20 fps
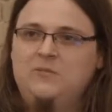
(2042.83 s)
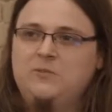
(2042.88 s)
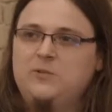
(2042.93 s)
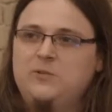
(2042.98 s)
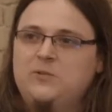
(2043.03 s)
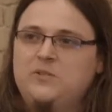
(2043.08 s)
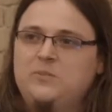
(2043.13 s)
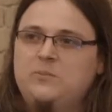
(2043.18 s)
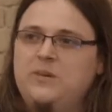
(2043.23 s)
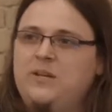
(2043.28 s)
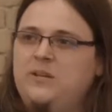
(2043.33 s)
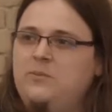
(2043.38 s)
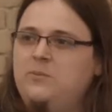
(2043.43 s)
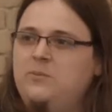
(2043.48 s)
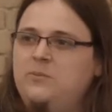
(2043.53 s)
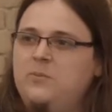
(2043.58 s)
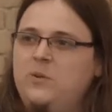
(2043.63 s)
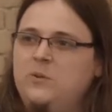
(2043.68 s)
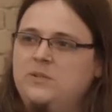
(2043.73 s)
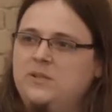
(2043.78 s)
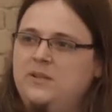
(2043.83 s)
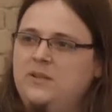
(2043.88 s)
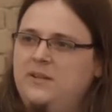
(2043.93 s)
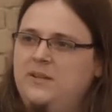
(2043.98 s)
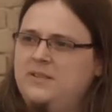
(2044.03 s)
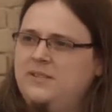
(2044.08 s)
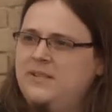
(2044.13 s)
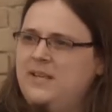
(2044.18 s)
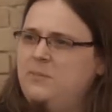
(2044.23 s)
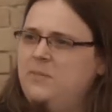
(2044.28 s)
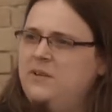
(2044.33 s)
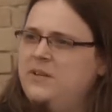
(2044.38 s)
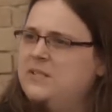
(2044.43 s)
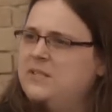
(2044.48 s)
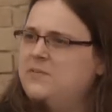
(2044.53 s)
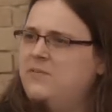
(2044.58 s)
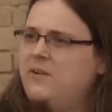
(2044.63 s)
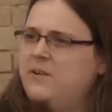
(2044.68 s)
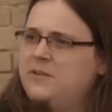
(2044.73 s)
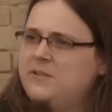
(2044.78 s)
Which was made mostly in assembly,
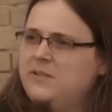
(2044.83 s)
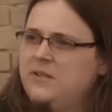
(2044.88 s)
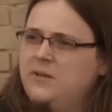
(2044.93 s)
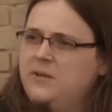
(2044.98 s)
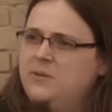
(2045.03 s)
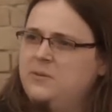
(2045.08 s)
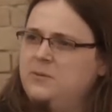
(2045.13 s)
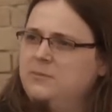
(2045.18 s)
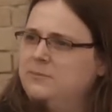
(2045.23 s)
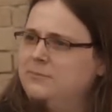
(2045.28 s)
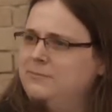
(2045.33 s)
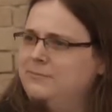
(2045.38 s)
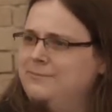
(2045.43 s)
as far as I know.